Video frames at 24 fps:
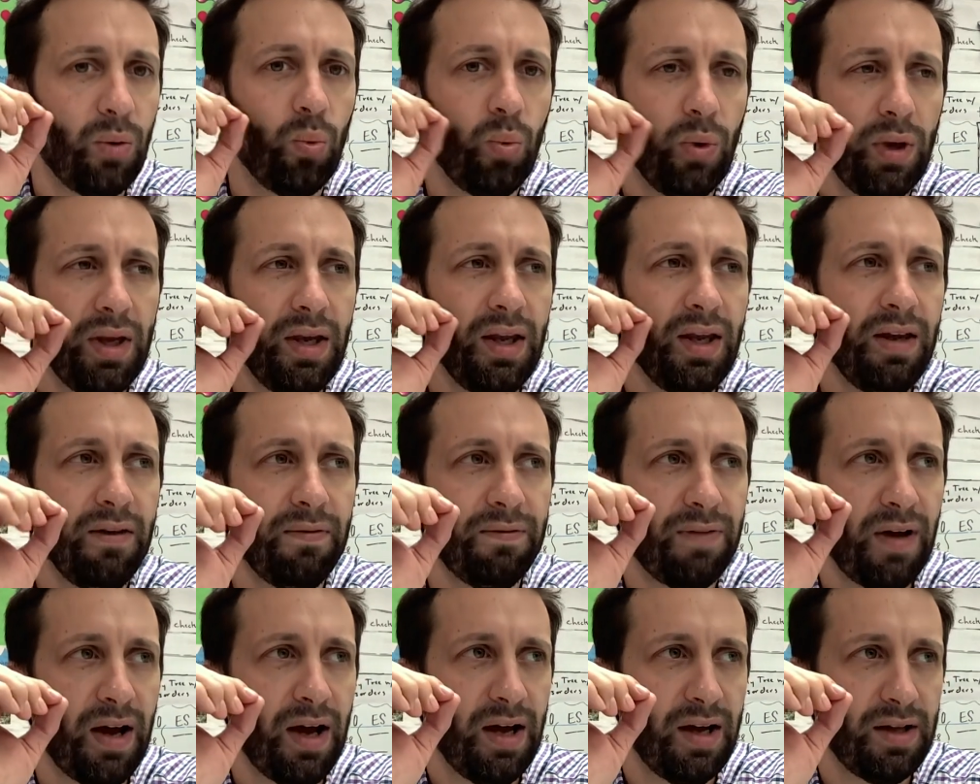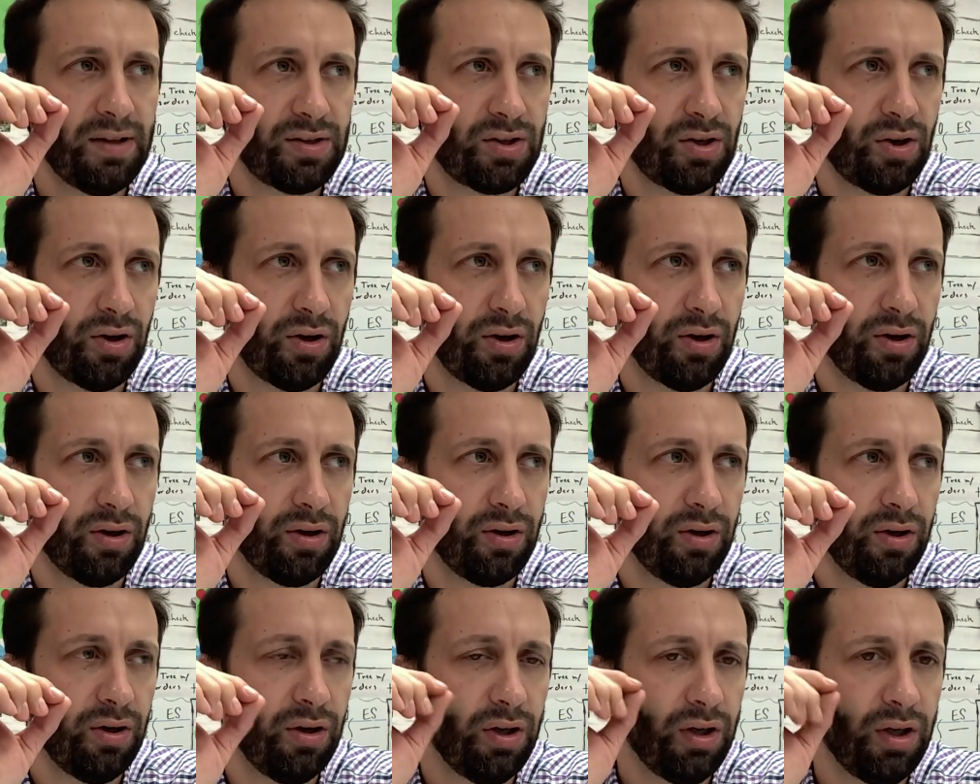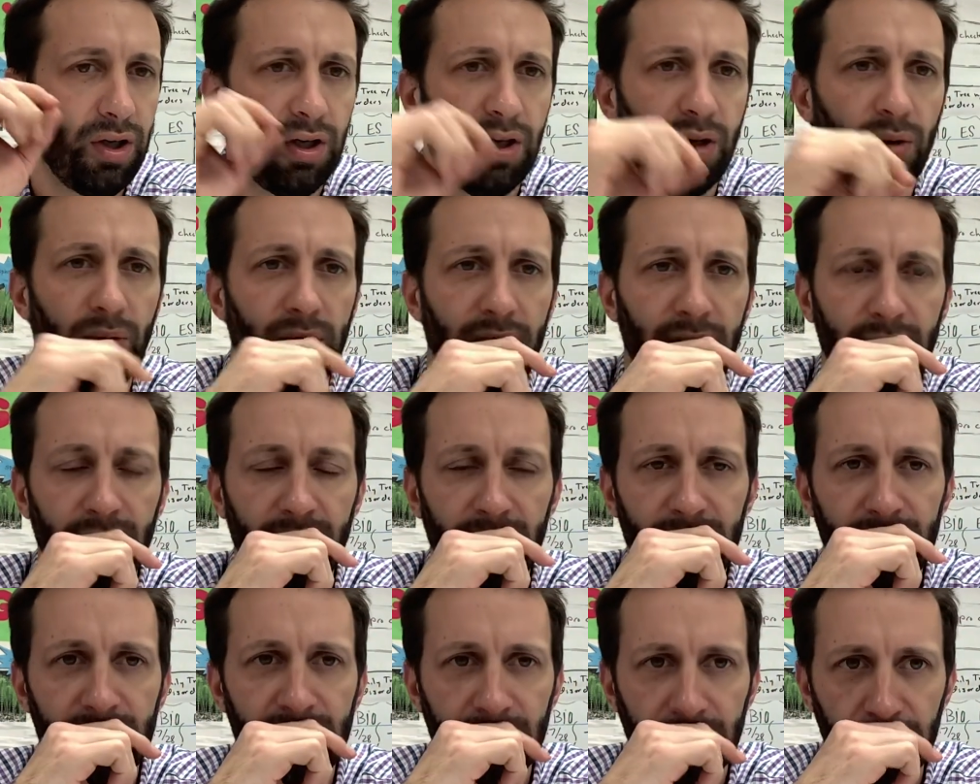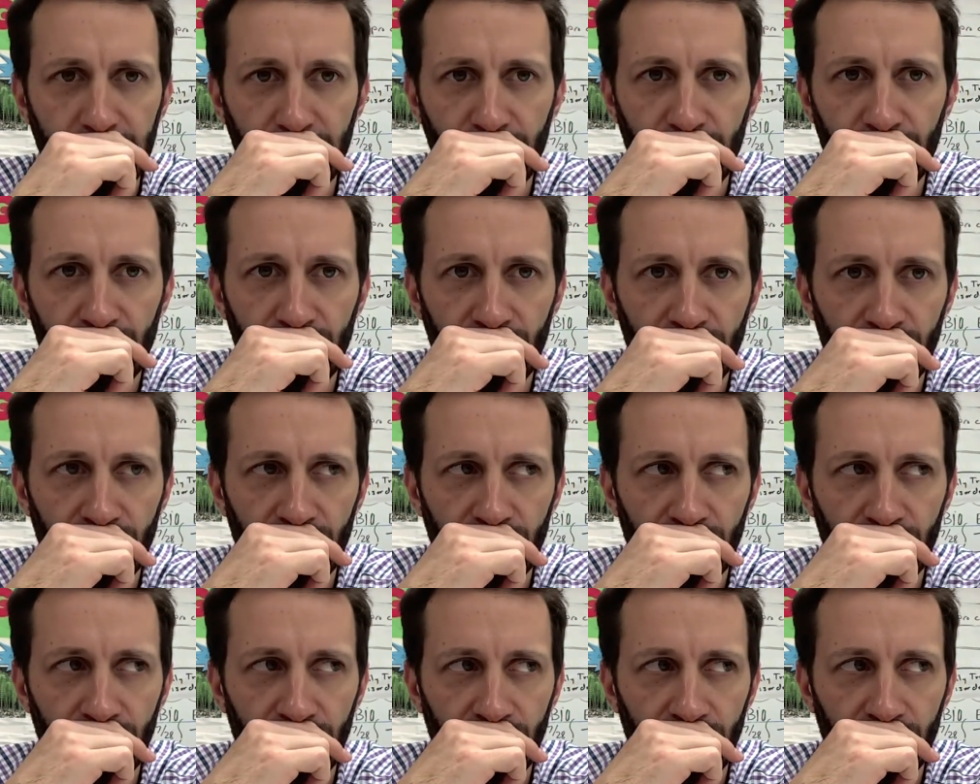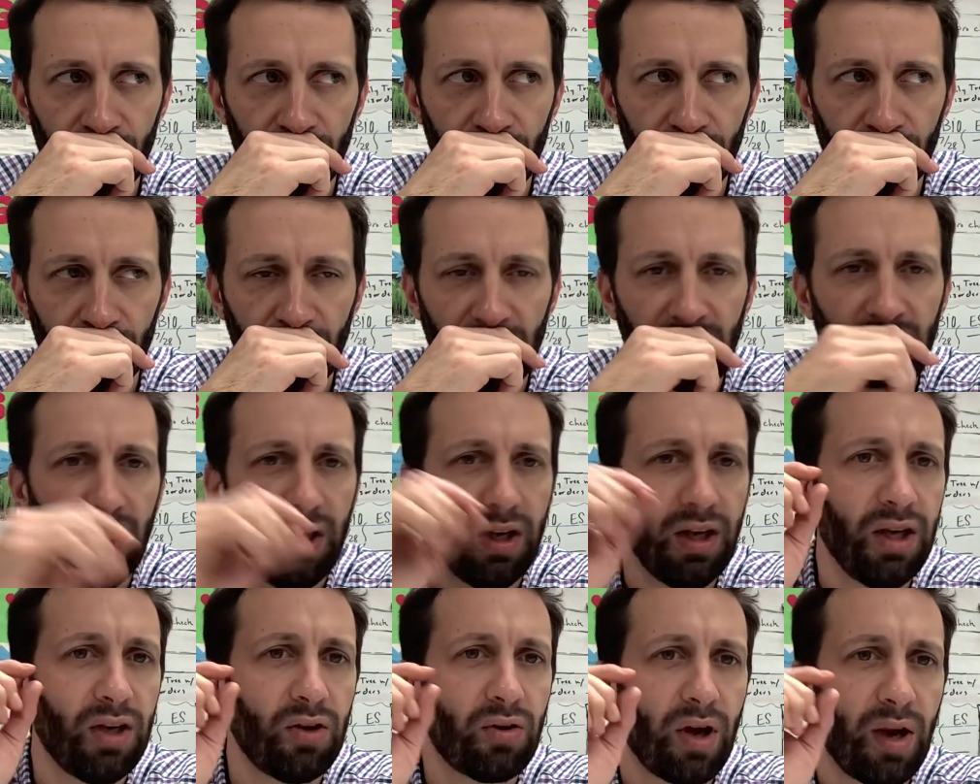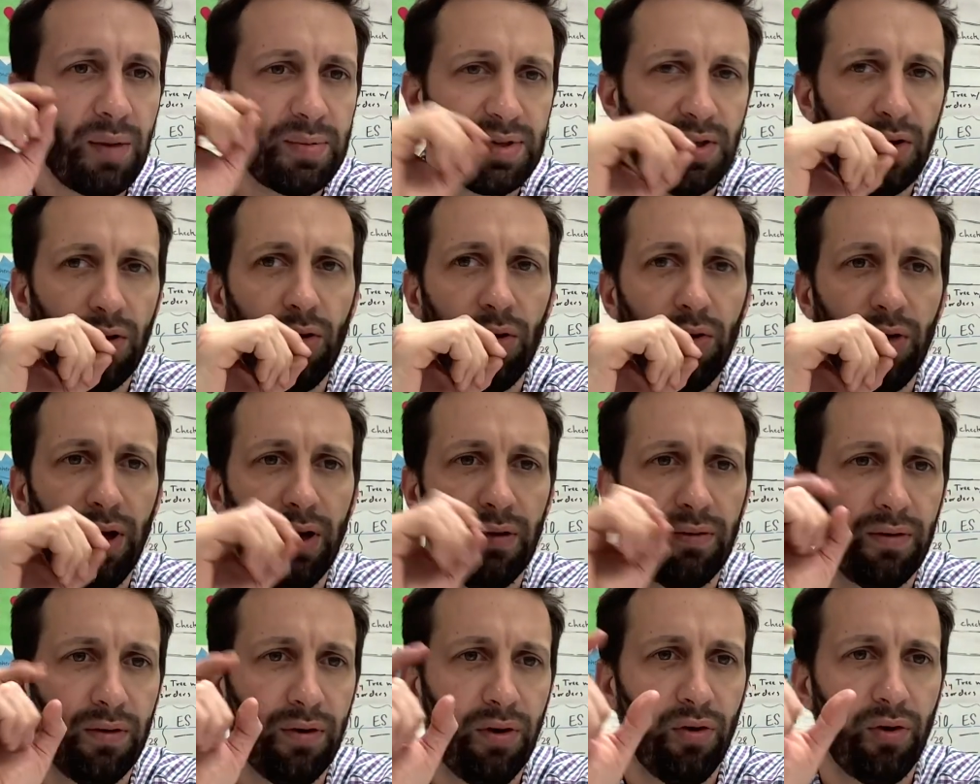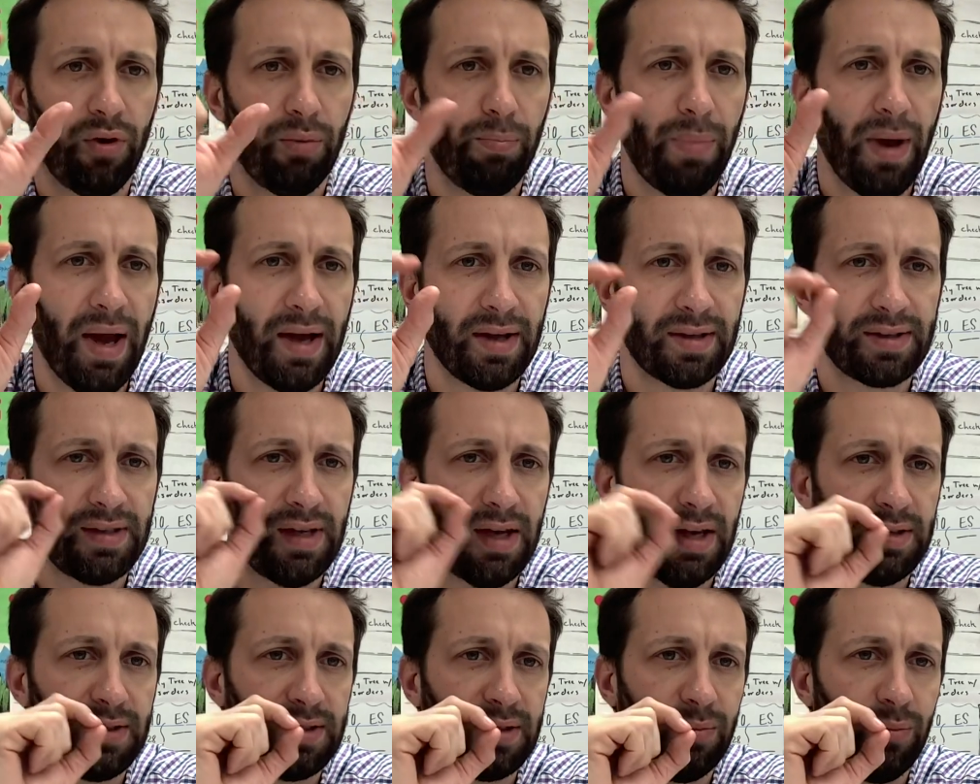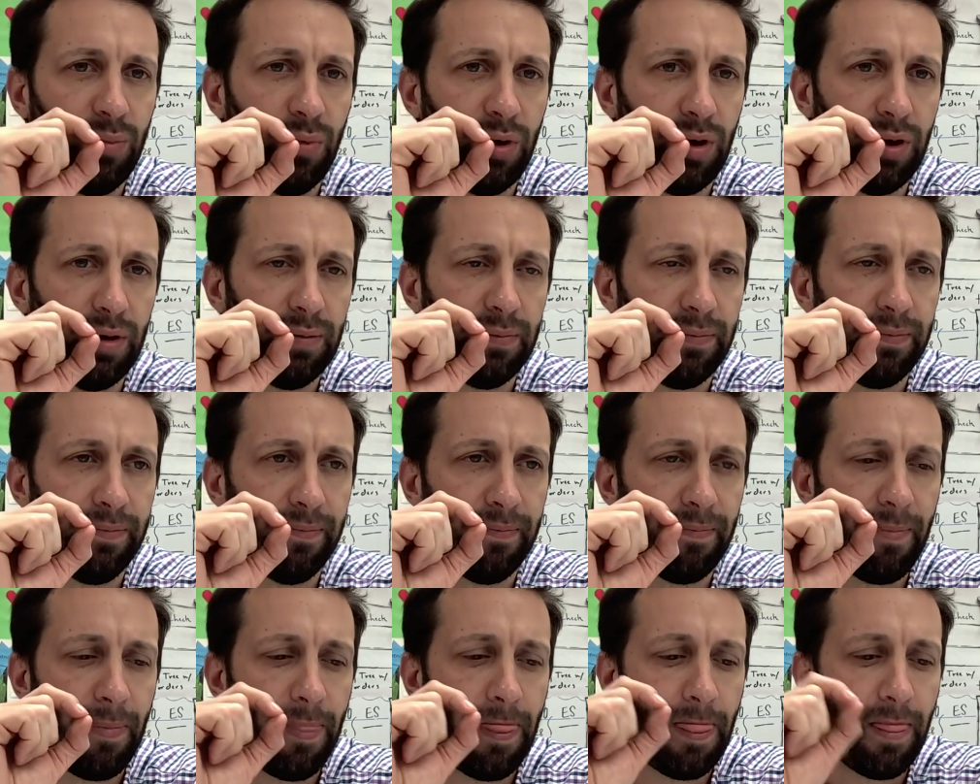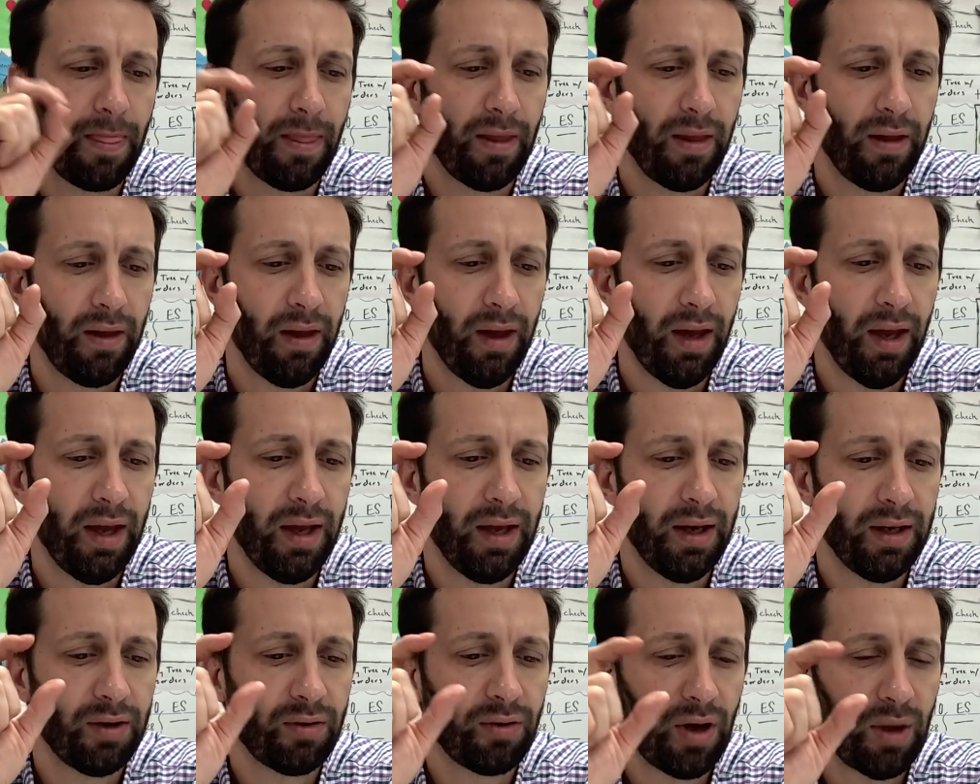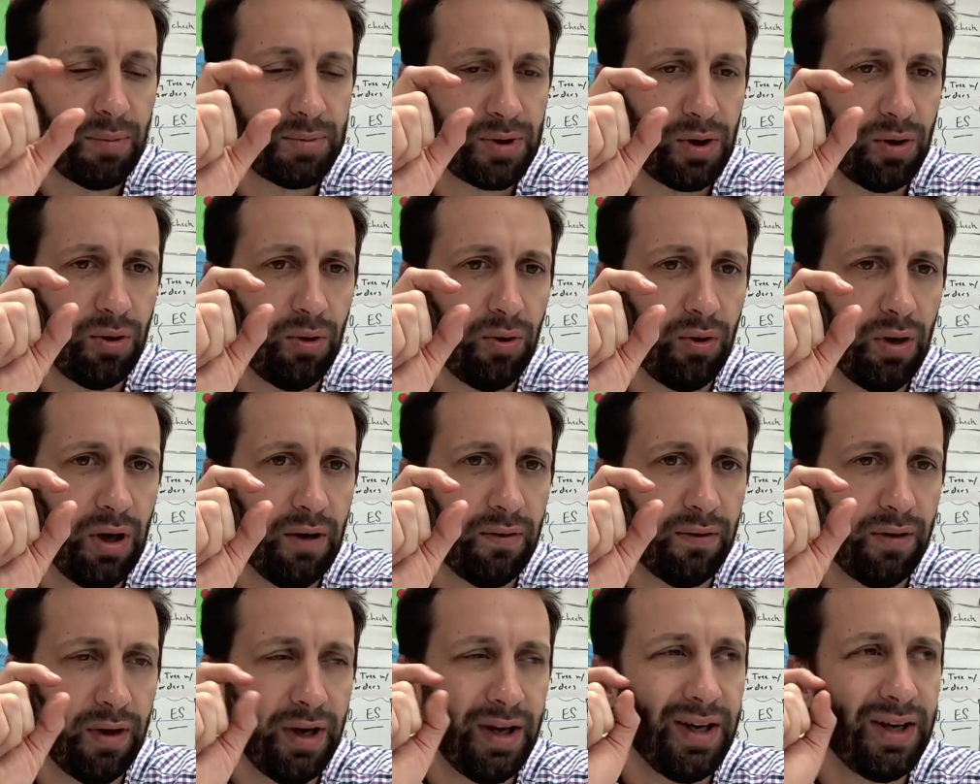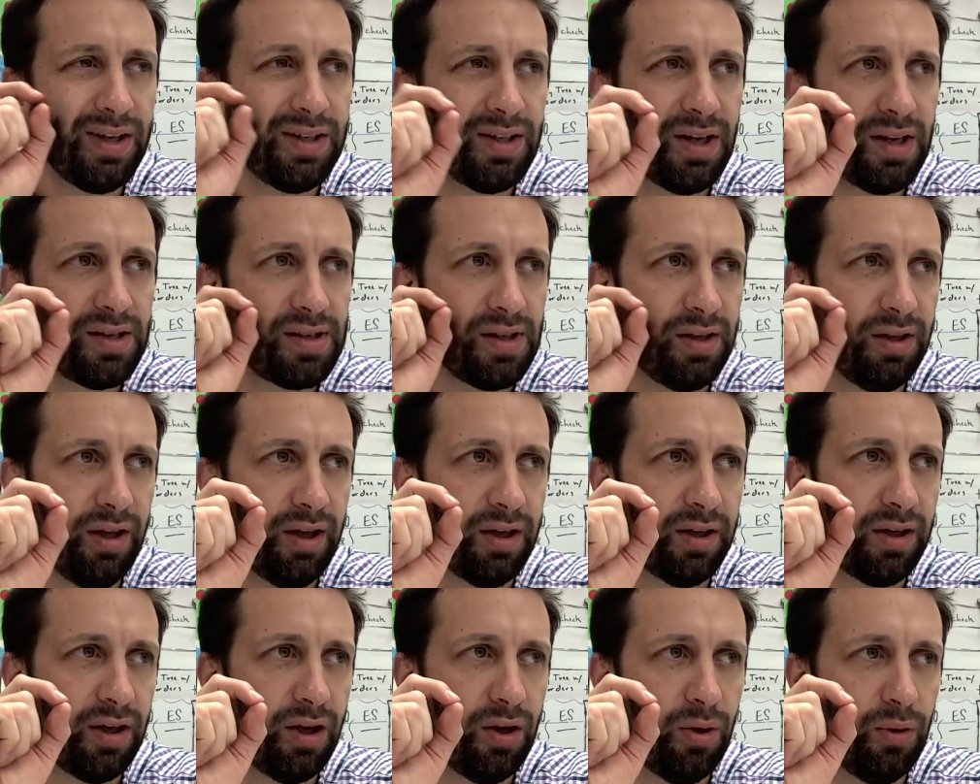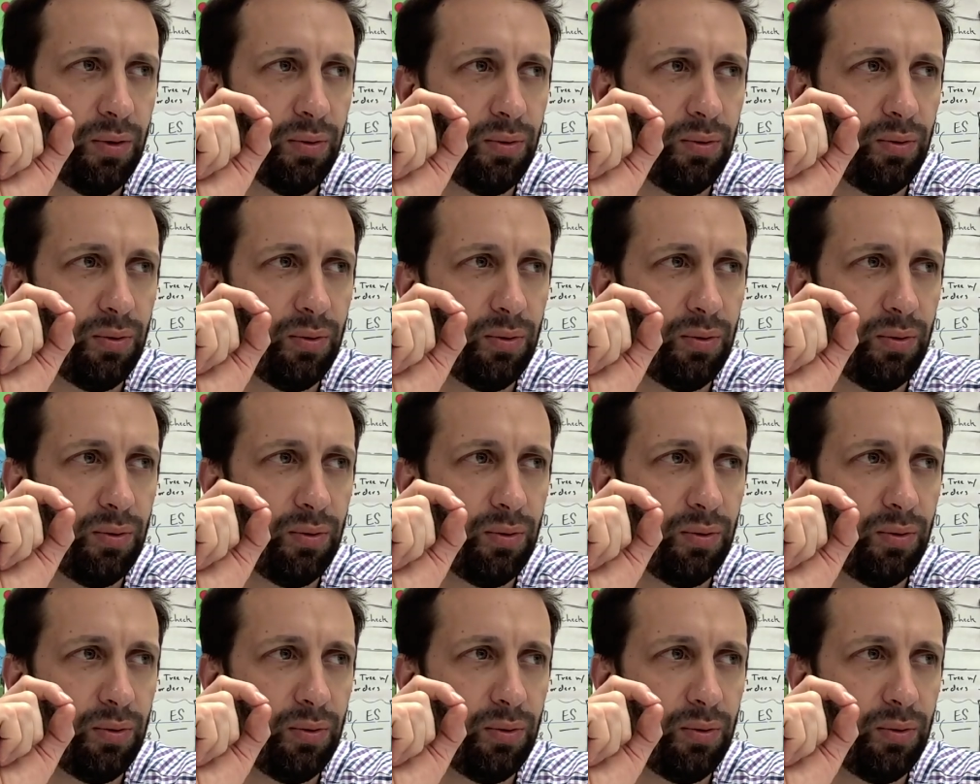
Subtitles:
when he finds her, you know what he does? He grabs a hold of her on her backside somewhere. And he grabs a hold of her and he doesn't let go.